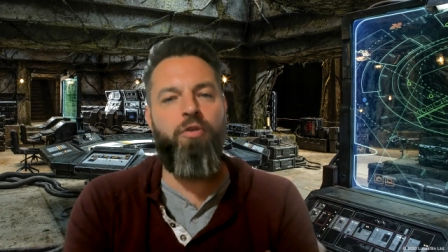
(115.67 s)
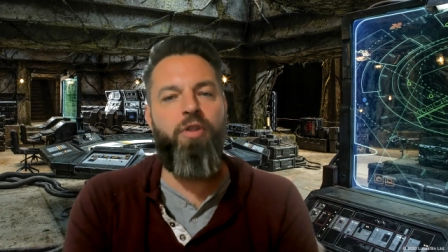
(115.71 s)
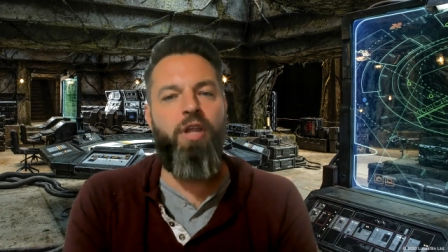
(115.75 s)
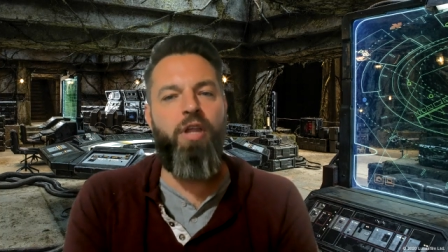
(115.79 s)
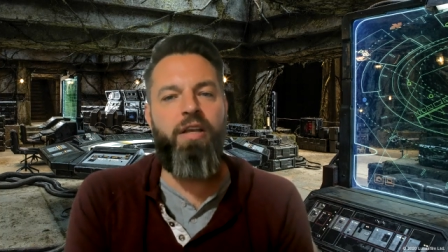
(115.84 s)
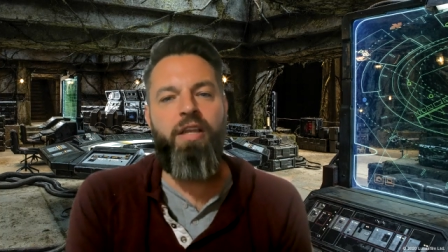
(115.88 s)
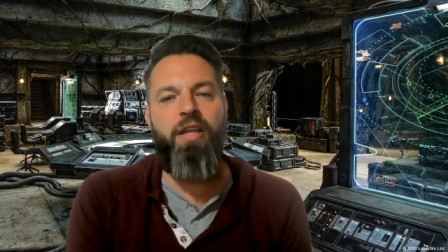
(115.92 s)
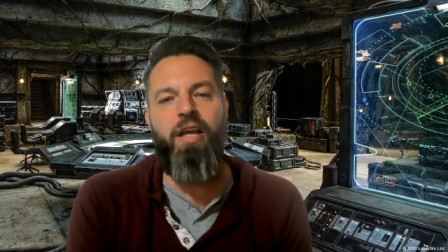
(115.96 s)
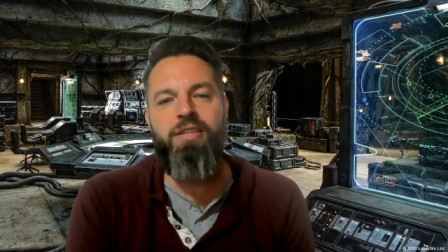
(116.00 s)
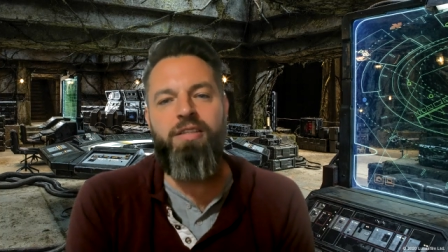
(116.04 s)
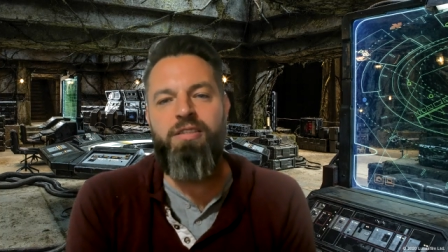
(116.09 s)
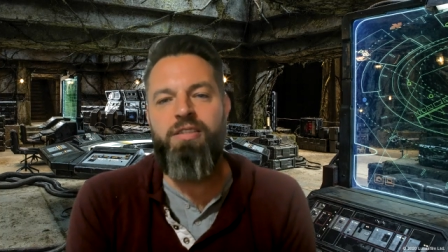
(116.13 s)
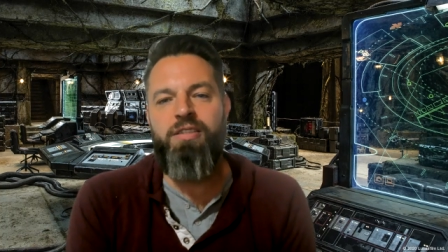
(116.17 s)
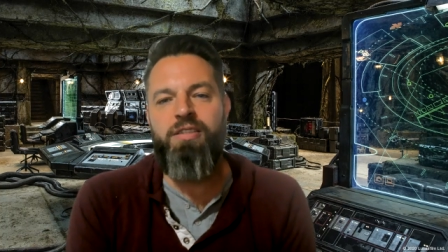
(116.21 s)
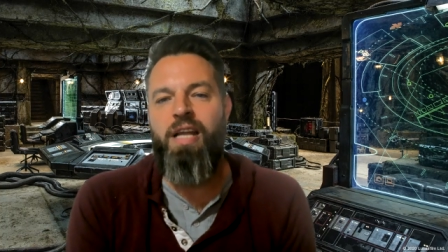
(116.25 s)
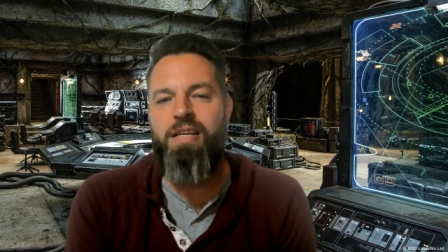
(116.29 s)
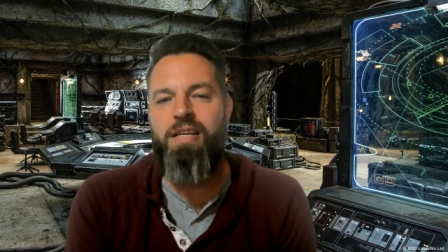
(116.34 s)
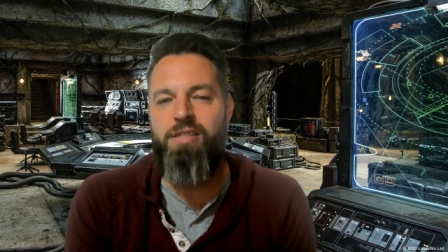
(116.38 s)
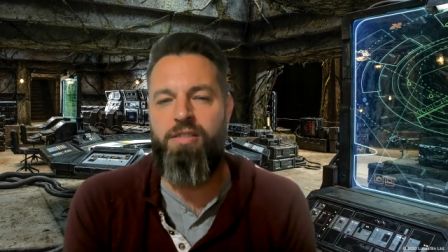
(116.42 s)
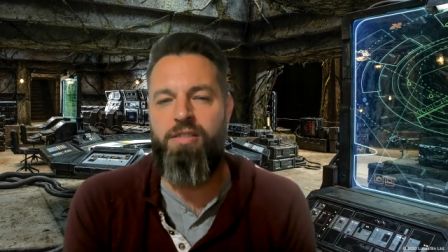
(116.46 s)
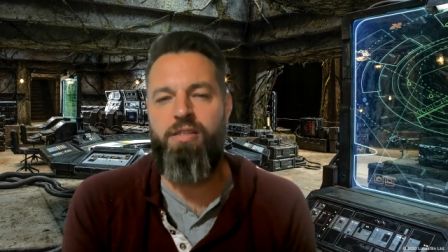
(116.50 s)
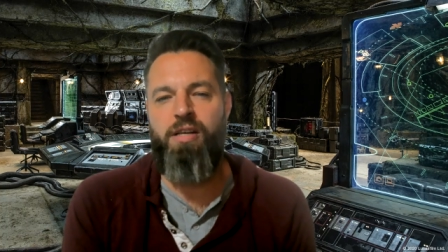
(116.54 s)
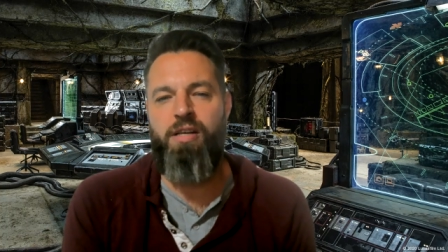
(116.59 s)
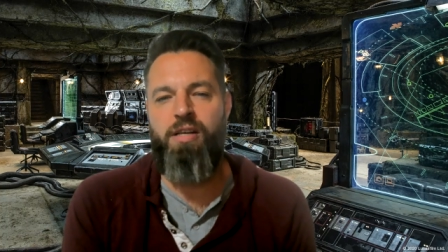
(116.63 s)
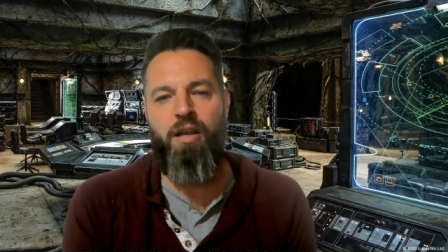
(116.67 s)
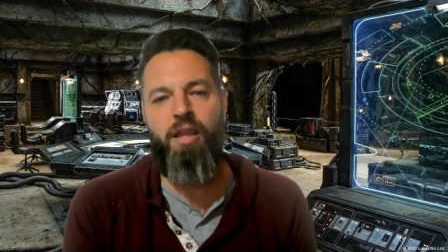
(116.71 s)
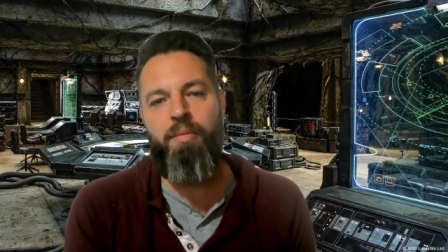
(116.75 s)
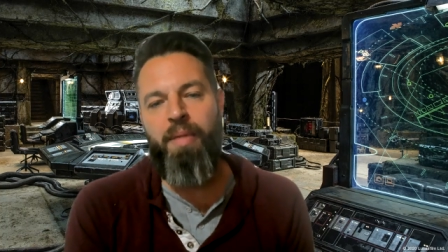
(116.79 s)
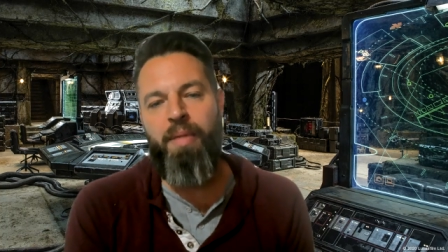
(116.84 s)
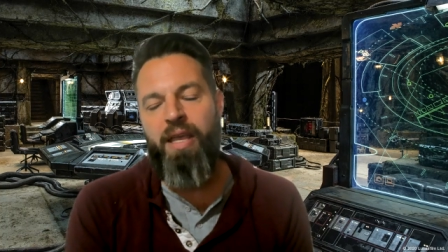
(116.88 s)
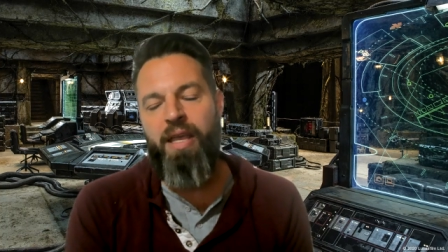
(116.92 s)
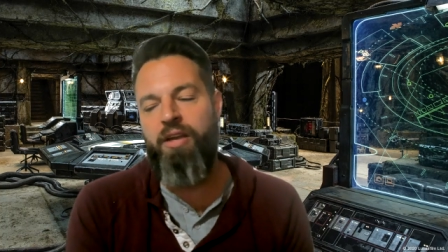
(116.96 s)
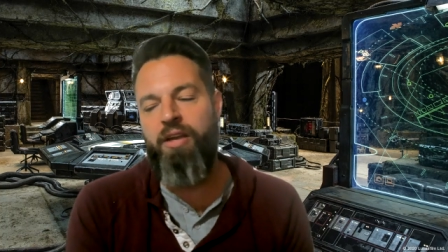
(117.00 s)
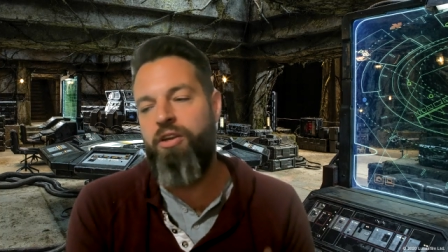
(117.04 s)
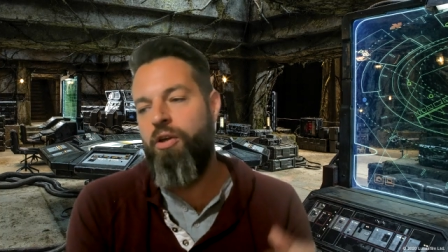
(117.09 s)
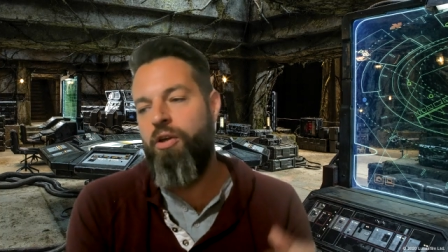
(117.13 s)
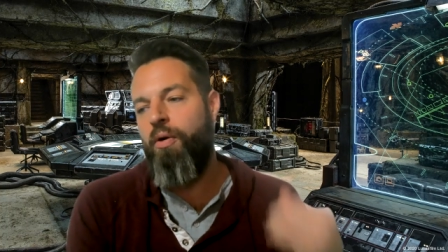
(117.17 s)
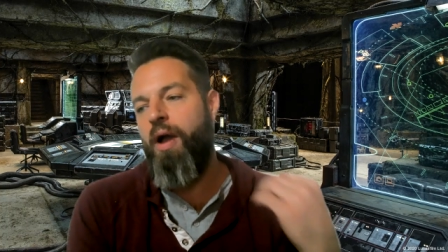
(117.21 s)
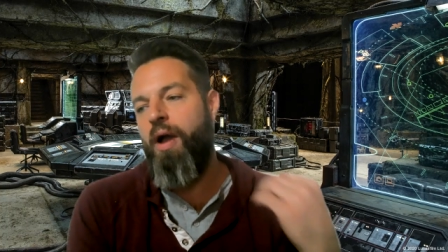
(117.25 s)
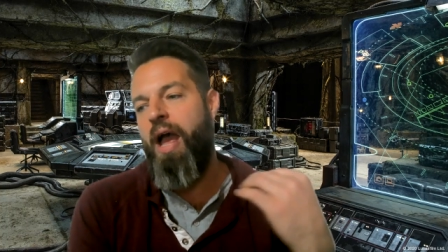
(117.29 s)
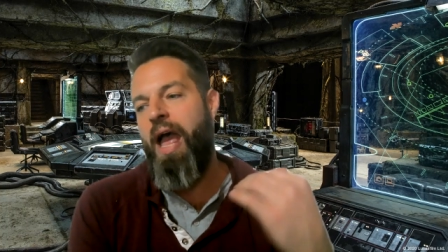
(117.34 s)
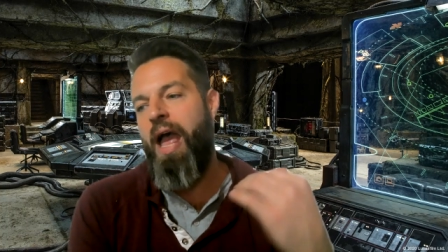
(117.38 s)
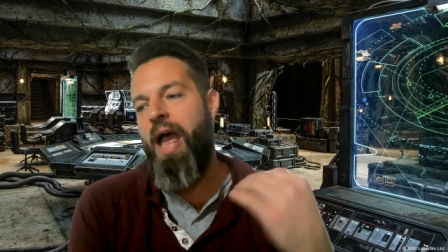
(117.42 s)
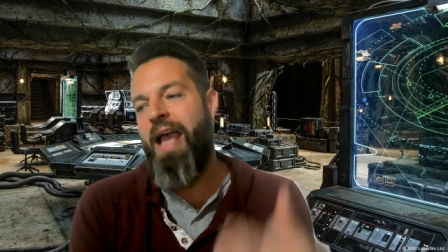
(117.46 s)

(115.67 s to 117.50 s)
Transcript: that doesn't necessarily mean you